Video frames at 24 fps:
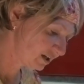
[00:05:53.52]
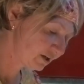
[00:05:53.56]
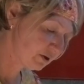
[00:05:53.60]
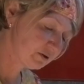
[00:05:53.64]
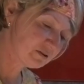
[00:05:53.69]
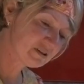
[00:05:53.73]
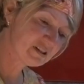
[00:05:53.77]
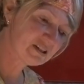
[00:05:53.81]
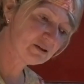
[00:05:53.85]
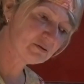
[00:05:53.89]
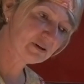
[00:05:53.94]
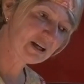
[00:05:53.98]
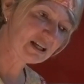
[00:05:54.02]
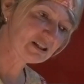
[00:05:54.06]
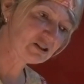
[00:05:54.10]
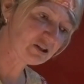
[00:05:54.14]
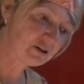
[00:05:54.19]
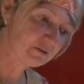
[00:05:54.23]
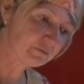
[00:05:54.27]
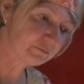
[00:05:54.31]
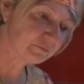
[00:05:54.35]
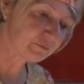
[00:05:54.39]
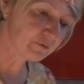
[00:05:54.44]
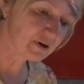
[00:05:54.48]
can still get to your
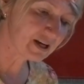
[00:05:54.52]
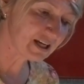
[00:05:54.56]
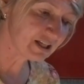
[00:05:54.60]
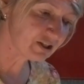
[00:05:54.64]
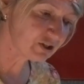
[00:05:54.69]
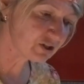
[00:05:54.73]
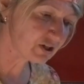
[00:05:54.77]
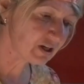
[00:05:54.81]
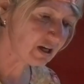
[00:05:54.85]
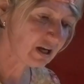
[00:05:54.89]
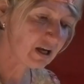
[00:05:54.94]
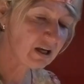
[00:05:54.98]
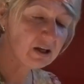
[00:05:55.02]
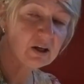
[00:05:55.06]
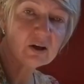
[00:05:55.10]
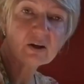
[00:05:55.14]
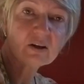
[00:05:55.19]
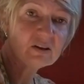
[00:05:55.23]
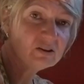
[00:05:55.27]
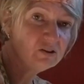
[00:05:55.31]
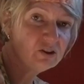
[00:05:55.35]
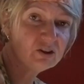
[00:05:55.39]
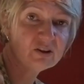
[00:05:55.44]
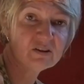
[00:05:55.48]
fridge, you
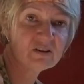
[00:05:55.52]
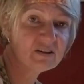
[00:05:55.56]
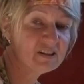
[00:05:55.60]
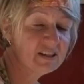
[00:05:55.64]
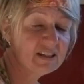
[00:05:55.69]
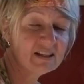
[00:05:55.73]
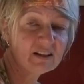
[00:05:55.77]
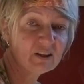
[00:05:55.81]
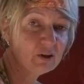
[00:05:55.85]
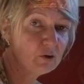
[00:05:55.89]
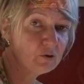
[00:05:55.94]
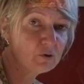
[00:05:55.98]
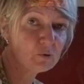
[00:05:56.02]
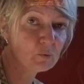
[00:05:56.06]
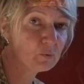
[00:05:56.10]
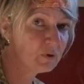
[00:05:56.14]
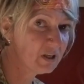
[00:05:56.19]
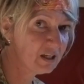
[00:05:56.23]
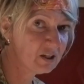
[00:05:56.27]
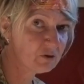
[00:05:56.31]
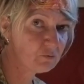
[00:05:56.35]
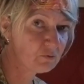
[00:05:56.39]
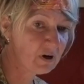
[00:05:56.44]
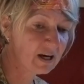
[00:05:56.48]
can still use all
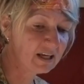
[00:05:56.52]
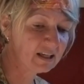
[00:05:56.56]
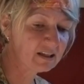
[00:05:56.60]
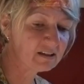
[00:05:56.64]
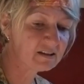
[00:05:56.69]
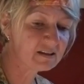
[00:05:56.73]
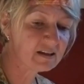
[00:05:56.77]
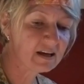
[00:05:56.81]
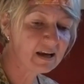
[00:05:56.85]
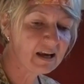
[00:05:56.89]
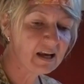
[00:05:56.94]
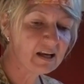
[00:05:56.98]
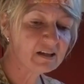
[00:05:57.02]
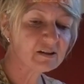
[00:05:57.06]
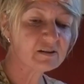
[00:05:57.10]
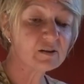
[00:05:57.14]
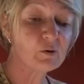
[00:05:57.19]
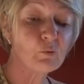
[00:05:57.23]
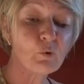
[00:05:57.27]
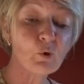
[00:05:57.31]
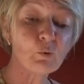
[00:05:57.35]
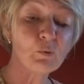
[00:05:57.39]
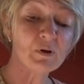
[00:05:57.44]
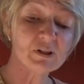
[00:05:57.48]
these rings. So
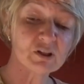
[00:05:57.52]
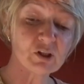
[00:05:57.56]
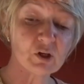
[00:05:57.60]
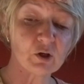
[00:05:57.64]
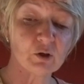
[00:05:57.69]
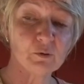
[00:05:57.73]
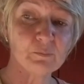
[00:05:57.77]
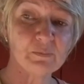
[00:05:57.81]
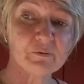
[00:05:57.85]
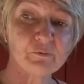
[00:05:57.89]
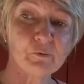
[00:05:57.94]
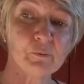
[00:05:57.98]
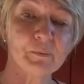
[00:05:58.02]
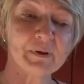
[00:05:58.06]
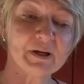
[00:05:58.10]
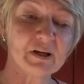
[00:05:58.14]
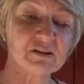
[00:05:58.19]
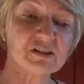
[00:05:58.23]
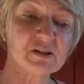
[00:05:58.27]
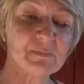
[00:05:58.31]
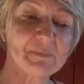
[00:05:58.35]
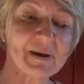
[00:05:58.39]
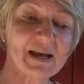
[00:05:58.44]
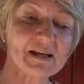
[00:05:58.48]
all we do before we go
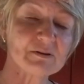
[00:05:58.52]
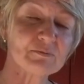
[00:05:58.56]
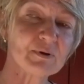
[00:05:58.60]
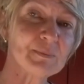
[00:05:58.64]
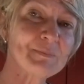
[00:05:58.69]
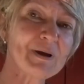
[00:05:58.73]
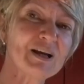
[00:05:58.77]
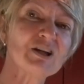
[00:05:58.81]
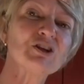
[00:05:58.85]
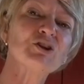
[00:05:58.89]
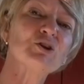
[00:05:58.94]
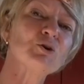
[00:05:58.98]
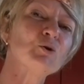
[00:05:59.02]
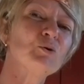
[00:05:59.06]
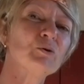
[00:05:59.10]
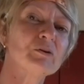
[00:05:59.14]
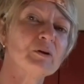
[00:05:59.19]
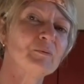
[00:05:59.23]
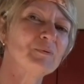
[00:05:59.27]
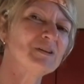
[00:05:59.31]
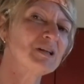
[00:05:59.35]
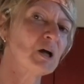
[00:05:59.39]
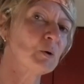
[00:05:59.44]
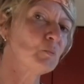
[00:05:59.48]
to bed, we make sure that
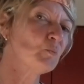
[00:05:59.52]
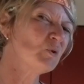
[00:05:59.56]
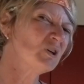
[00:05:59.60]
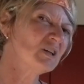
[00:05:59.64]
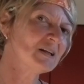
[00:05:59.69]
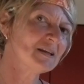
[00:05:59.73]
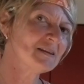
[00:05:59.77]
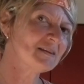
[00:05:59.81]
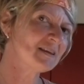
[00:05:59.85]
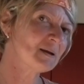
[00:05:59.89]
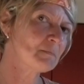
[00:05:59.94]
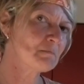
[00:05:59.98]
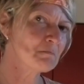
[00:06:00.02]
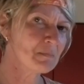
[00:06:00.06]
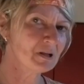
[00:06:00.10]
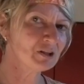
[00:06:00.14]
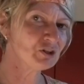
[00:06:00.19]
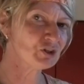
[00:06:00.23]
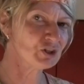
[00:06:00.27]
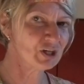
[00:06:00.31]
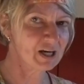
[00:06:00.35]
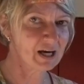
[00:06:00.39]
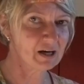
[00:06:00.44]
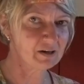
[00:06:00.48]
we don't want anything
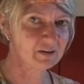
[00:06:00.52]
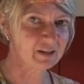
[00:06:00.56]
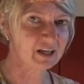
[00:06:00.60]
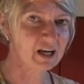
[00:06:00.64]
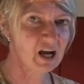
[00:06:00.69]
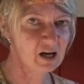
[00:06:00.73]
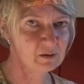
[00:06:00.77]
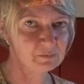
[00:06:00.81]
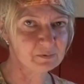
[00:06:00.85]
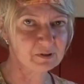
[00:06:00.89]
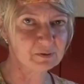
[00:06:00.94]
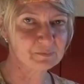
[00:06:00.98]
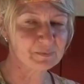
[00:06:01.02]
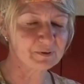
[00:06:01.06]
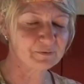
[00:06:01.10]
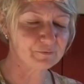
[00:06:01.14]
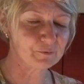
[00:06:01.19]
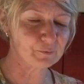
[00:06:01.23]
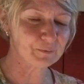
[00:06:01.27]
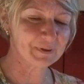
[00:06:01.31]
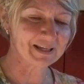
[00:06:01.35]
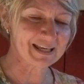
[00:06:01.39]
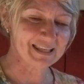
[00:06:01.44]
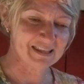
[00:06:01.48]
munchy out of the cupboard before
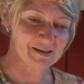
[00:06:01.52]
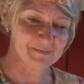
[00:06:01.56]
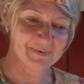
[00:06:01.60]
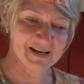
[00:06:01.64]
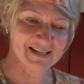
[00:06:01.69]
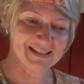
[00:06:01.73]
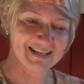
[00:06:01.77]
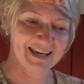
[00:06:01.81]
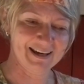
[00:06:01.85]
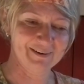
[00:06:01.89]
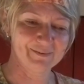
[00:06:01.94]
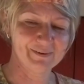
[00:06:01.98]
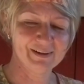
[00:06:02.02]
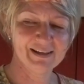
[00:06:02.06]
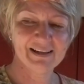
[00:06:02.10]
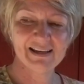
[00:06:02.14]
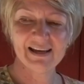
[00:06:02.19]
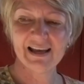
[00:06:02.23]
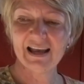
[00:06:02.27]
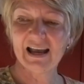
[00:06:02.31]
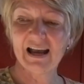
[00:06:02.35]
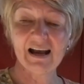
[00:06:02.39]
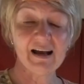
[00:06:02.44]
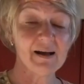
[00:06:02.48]
we get the bed out.
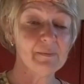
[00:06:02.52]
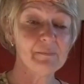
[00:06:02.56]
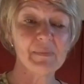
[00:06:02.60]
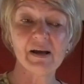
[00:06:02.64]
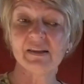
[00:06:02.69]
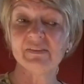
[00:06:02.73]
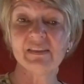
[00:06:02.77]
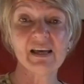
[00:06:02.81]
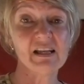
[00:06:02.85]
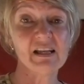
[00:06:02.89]
And then